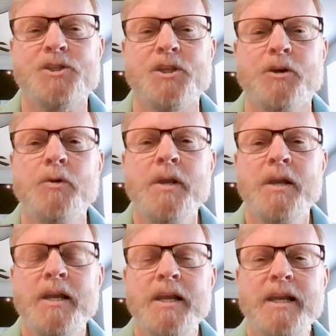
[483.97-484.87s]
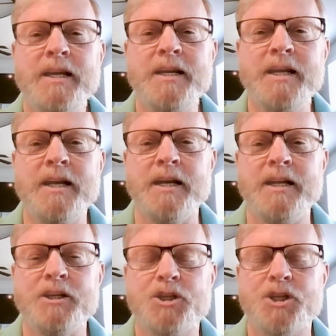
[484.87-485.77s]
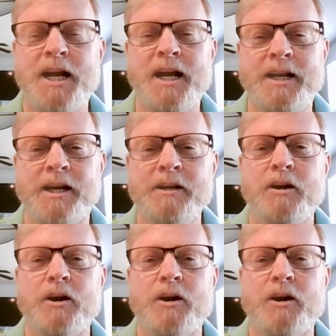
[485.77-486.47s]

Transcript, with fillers: So India and China